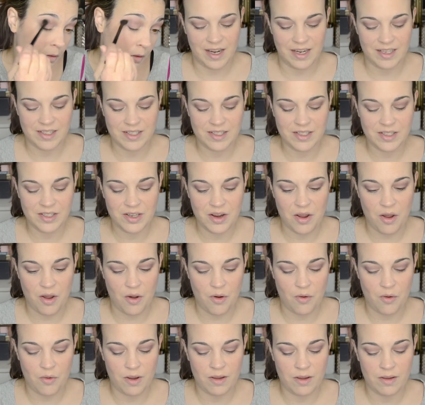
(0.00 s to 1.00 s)

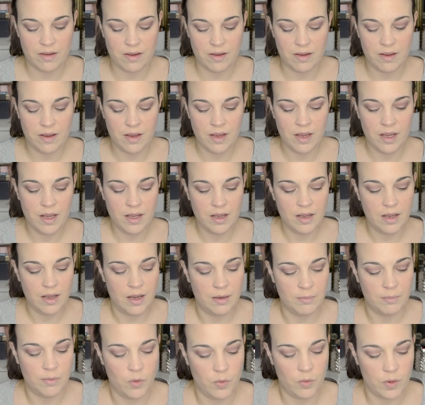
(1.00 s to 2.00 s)
So,
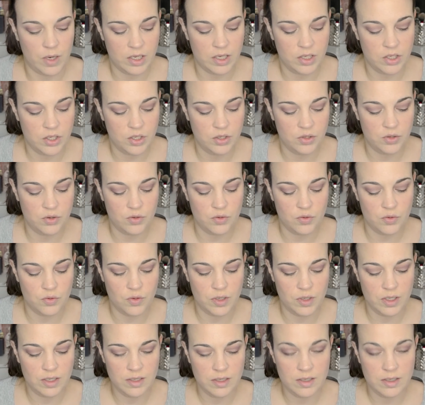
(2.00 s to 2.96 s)
I'm going to